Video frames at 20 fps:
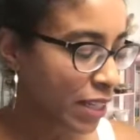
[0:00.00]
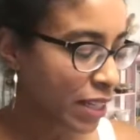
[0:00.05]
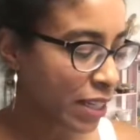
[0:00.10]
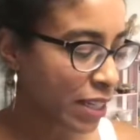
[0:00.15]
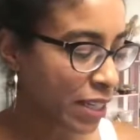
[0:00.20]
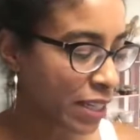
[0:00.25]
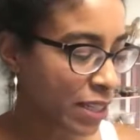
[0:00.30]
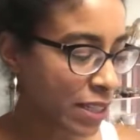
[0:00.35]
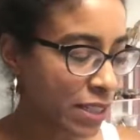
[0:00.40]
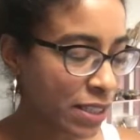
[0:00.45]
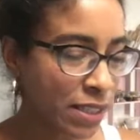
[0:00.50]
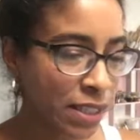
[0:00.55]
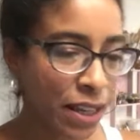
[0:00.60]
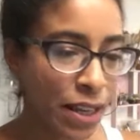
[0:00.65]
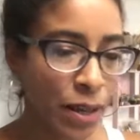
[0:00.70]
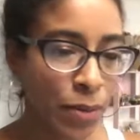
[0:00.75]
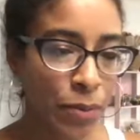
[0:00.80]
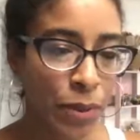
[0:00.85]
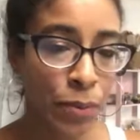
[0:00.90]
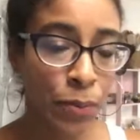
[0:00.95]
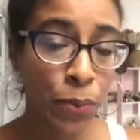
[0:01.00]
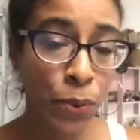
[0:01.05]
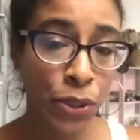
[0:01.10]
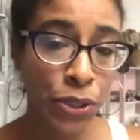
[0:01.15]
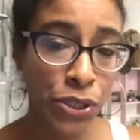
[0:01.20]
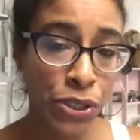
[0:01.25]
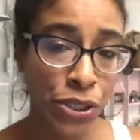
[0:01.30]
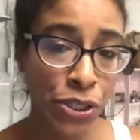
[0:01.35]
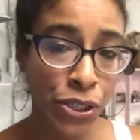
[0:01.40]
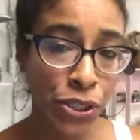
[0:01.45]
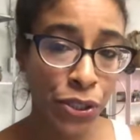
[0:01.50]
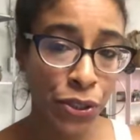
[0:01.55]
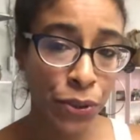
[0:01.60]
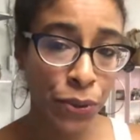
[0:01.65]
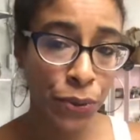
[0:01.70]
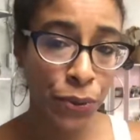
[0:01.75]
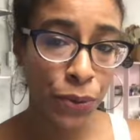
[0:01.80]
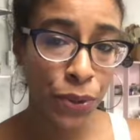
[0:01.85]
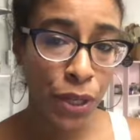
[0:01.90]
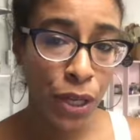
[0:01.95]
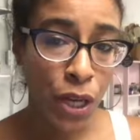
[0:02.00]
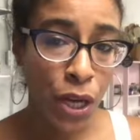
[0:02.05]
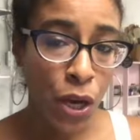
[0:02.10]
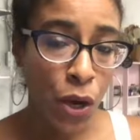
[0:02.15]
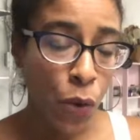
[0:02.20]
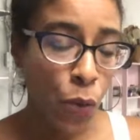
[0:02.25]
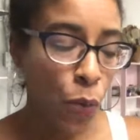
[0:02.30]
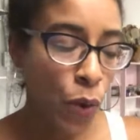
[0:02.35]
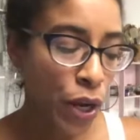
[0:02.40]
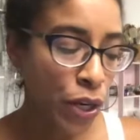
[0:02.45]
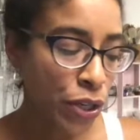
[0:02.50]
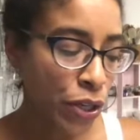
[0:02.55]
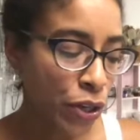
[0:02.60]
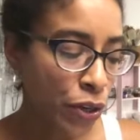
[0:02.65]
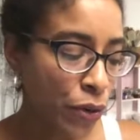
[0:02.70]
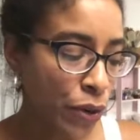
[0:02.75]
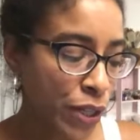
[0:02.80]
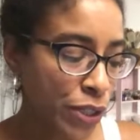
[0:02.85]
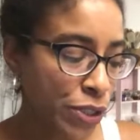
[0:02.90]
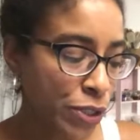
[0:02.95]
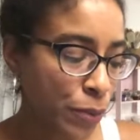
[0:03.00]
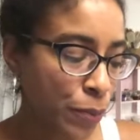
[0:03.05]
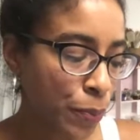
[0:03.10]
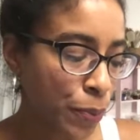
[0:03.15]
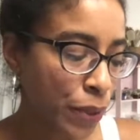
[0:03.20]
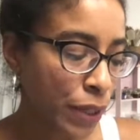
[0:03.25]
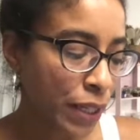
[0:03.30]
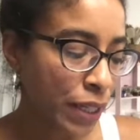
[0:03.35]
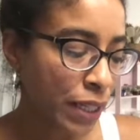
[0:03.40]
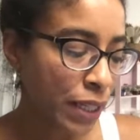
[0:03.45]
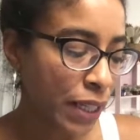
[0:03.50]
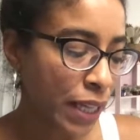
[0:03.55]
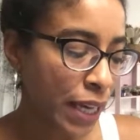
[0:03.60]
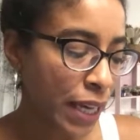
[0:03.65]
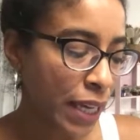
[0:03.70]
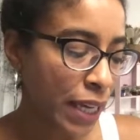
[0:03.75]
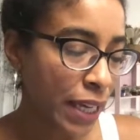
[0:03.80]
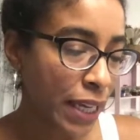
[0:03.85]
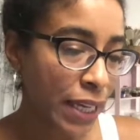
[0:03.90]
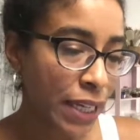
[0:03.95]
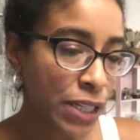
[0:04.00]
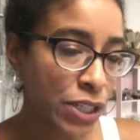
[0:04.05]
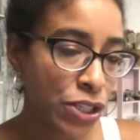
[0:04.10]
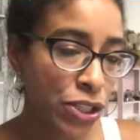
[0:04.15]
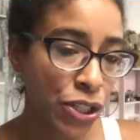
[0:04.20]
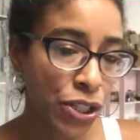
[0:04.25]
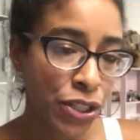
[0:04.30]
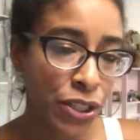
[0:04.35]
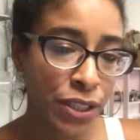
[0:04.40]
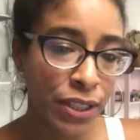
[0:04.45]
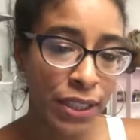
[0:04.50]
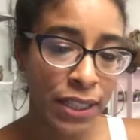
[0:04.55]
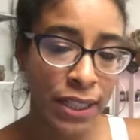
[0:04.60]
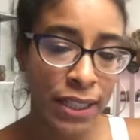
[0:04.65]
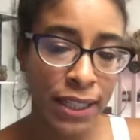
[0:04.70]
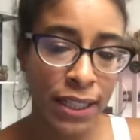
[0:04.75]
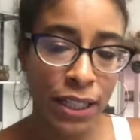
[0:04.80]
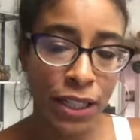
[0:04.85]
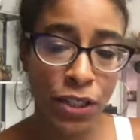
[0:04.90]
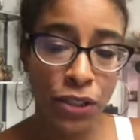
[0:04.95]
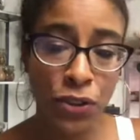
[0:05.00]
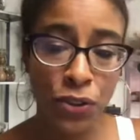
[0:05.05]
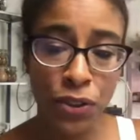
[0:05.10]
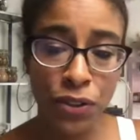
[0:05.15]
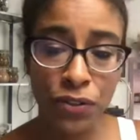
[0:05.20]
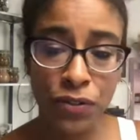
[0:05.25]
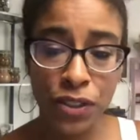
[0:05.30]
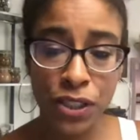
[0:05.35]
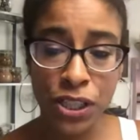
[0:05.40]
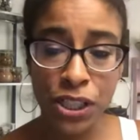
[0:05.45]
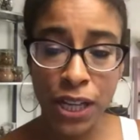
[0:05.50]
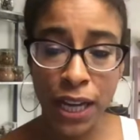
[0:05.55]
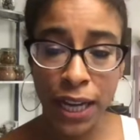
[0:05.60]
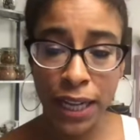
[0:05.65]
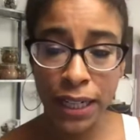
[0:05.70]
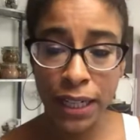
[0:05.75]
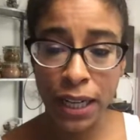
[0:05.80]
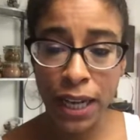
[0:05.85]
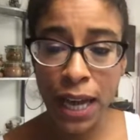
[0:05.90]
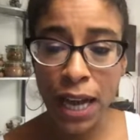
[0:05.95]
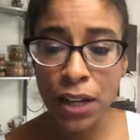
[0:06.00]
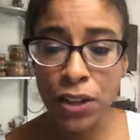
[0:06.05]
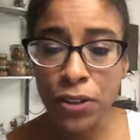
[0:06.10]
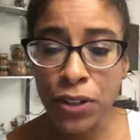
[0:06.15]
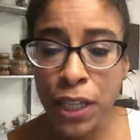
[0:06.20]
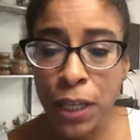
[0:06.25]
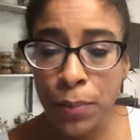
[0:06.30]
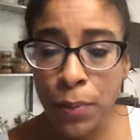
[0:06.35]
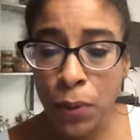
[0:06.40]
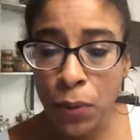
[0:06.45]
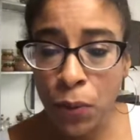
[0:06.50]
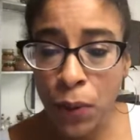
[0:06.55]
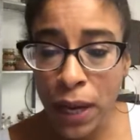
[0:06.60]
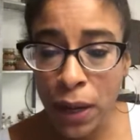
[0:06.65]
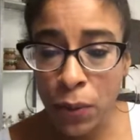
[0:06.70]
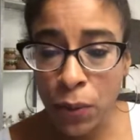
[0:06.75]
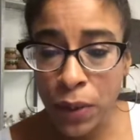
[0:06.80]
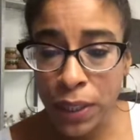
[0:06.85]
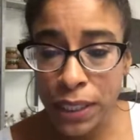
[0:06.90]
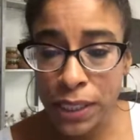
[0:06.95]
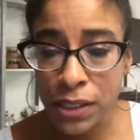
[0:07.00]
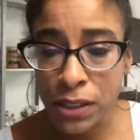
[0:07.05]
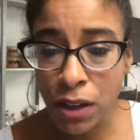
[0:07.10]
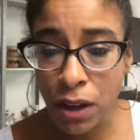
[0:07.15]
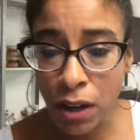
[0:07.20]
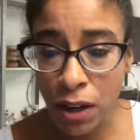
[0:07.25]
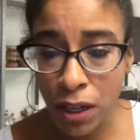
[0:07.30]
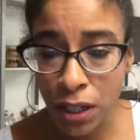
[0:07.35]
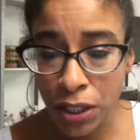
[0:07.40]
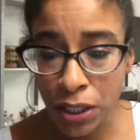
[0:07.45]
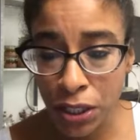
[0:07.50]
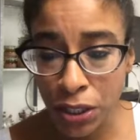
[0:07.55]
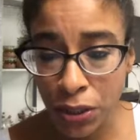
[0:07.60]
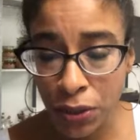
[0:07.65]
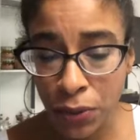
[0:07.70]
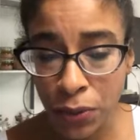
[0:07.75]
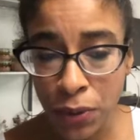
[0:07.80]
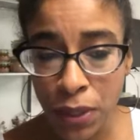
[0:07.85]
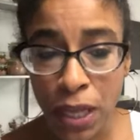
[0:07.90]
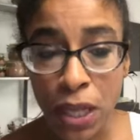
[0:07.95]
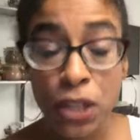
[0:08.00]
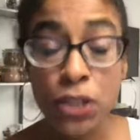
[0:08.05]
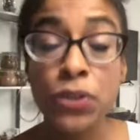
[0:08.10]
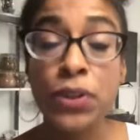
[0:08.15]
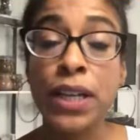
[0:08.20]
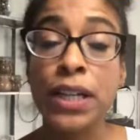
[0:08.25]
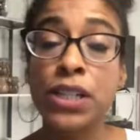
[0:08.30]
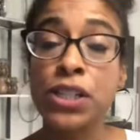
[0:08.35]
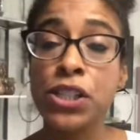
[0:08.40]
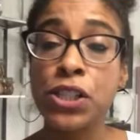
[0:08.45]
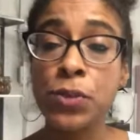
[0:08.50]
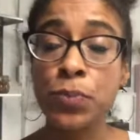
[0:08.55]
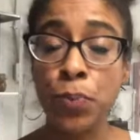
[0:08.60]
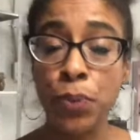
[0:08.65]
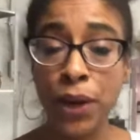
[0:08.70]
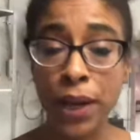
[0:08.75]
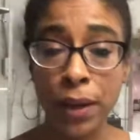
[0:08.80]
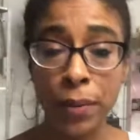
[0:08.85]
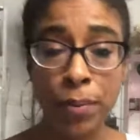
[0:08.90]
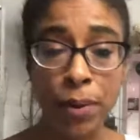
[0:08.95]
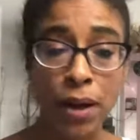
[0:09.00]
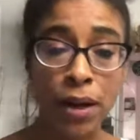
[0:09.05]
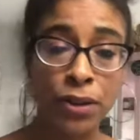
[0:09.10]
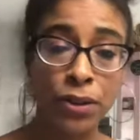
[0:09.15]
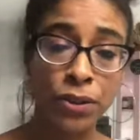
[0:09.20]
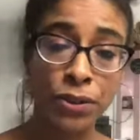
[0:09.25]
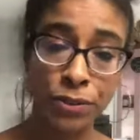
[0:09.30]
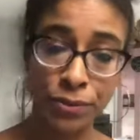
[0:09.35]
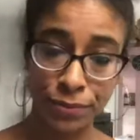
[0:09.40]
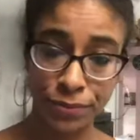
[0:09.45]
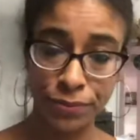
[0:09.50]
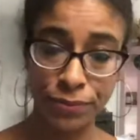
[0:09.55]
is important too. When you're going to put clay internally in your vagina, how do you keep it wet when it's on you? You get a spray bottle.